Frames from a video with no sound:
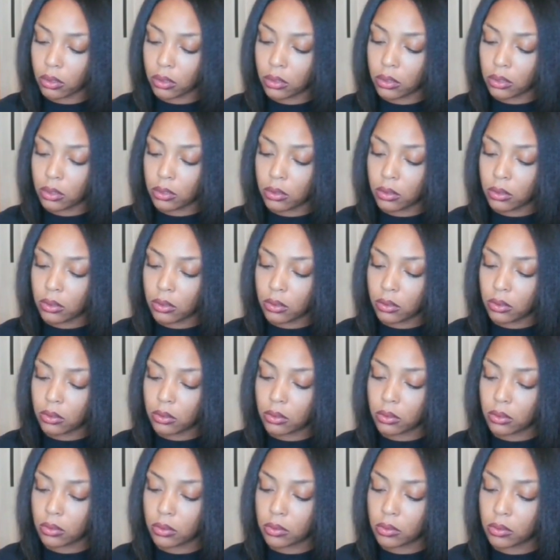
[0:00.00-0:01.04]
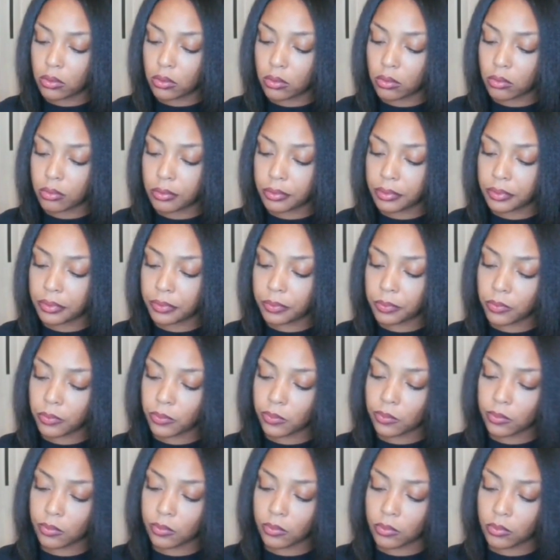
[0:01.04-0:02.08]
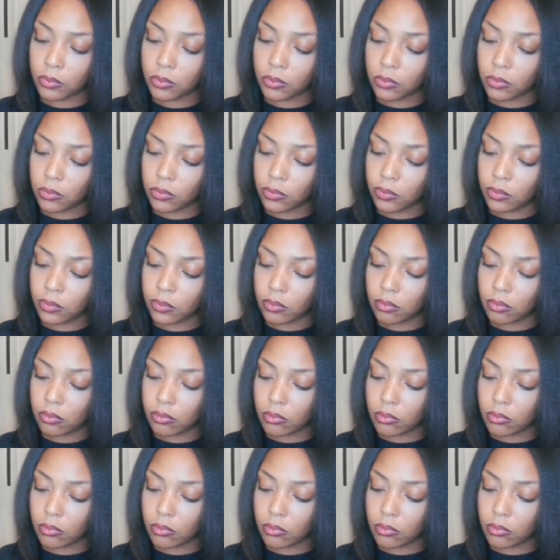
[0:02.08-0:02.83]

(silence)